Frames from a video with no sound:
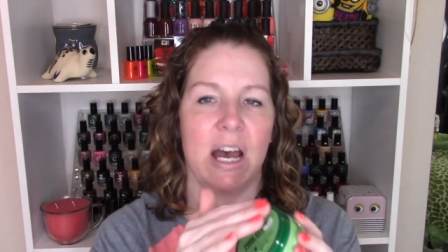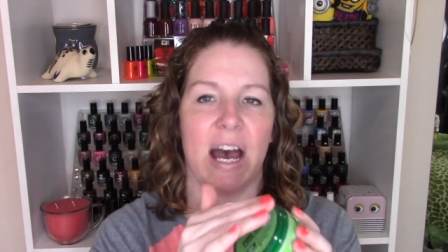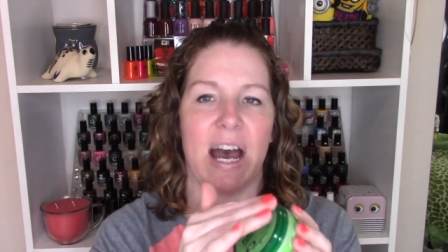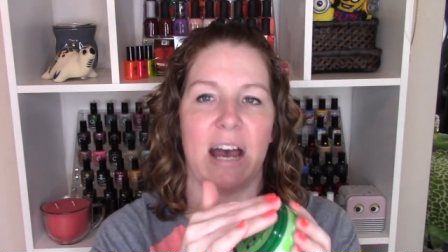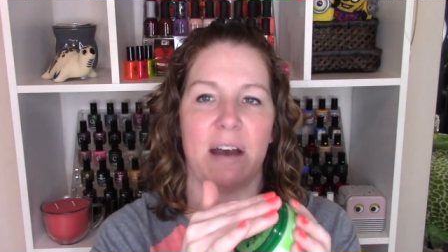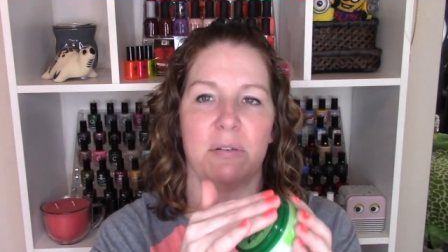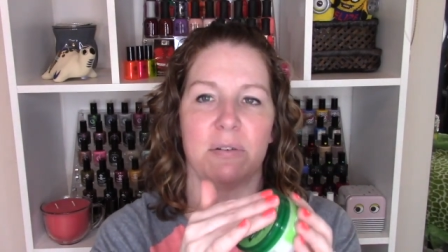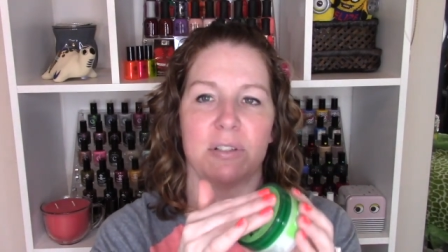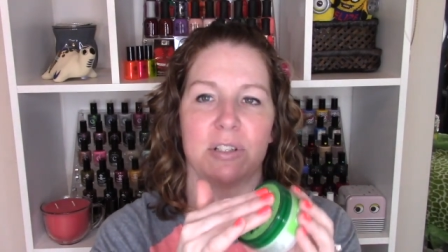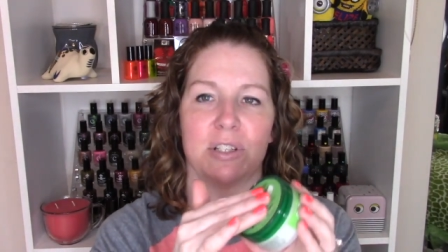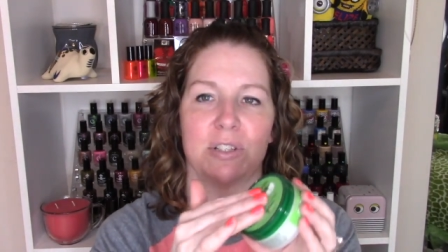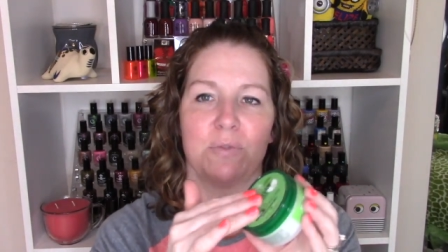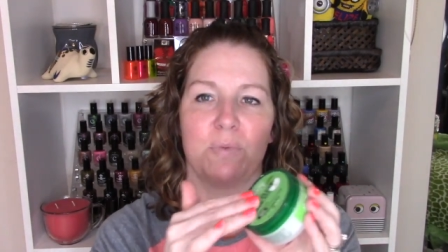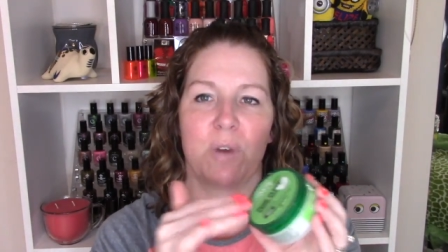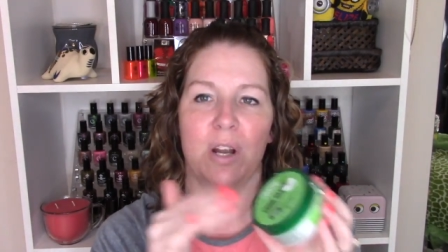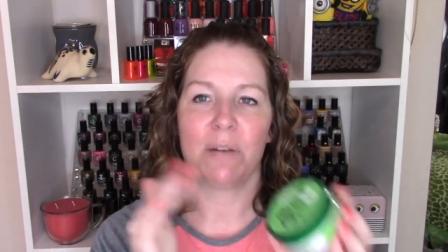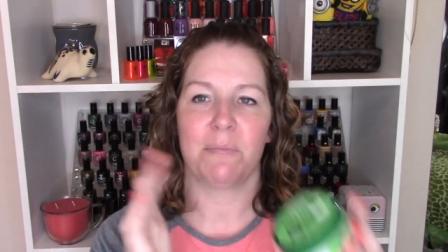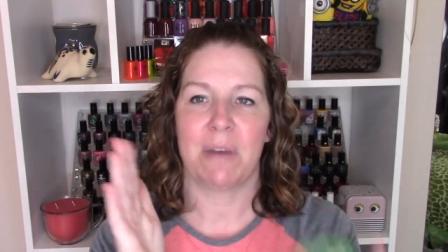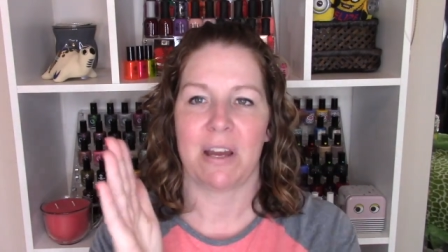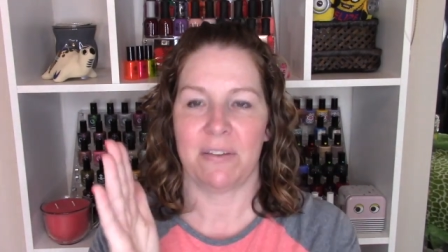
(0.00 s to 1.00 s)
I will just
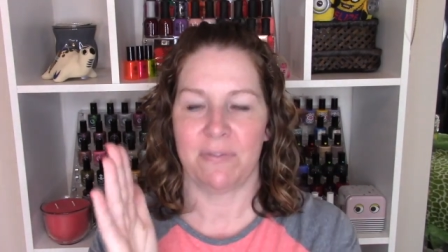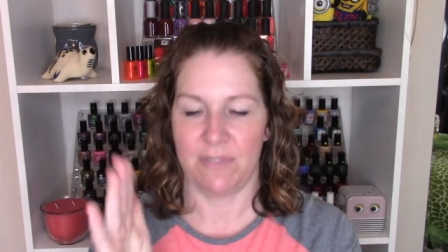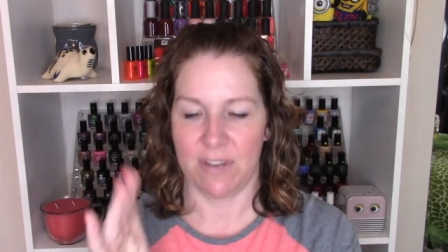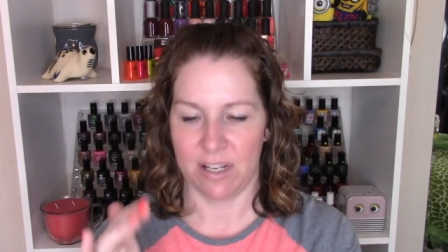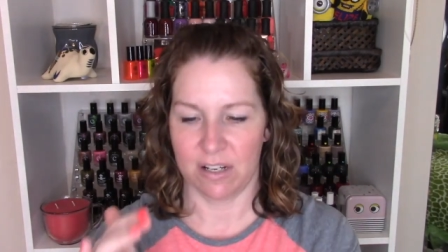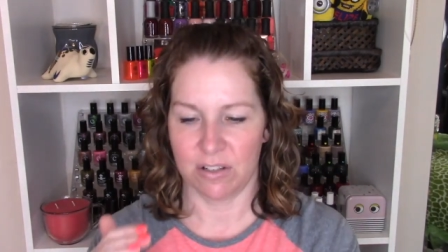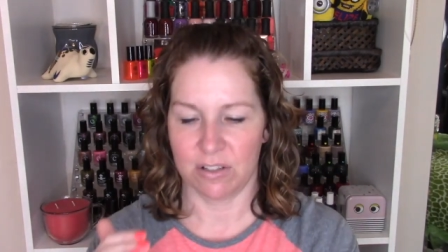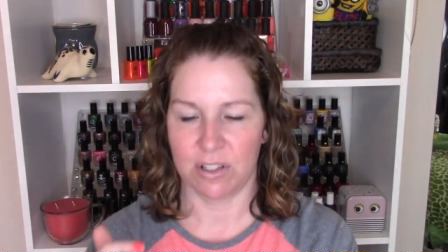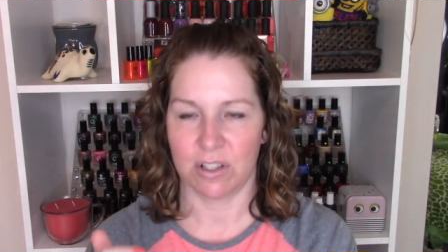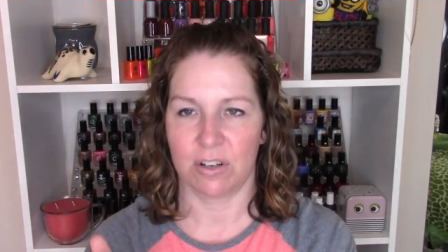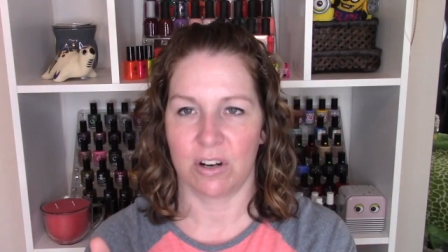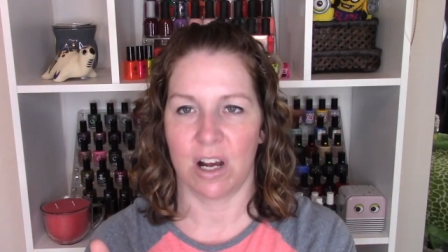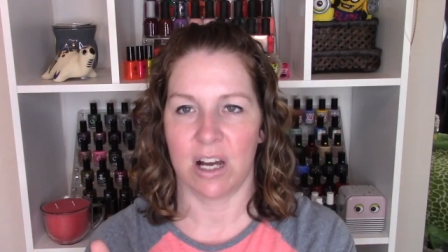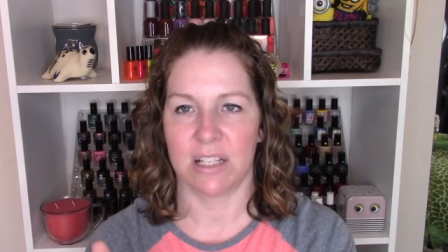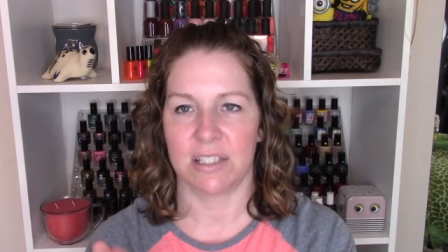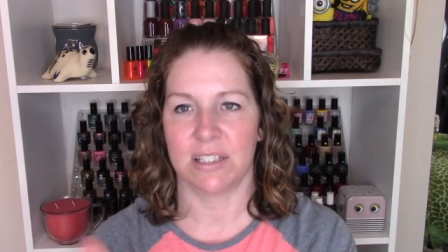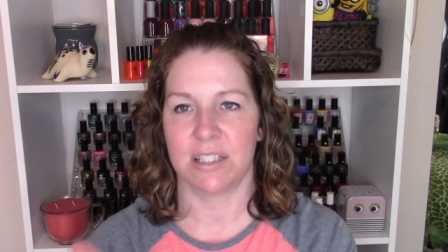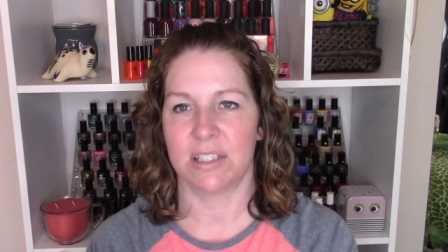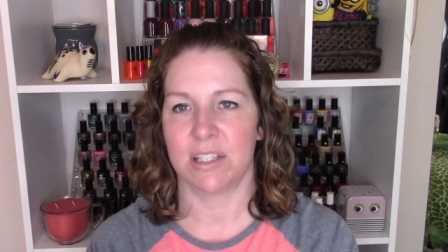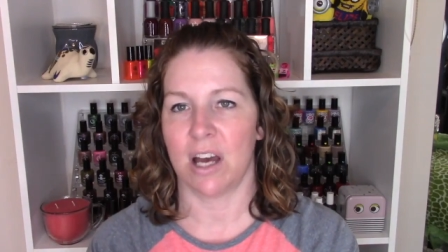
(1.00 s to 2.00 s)
run my fingers
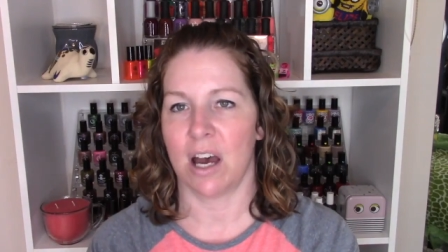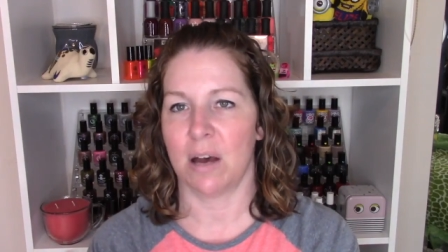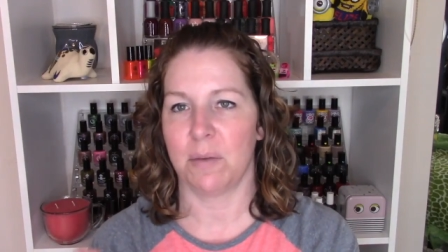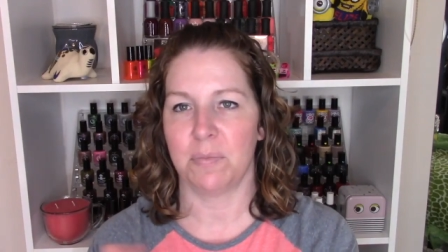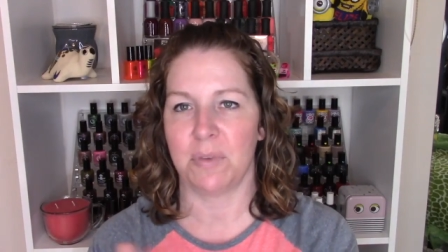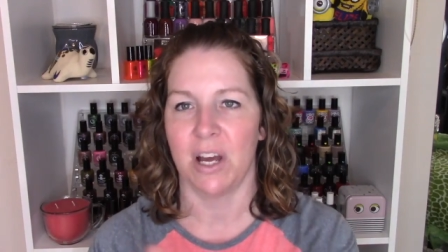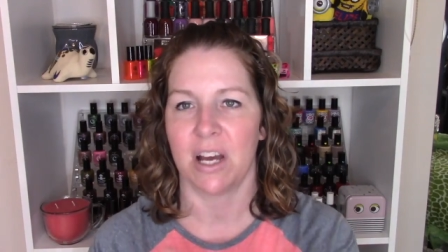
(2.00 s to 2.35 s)
across the top,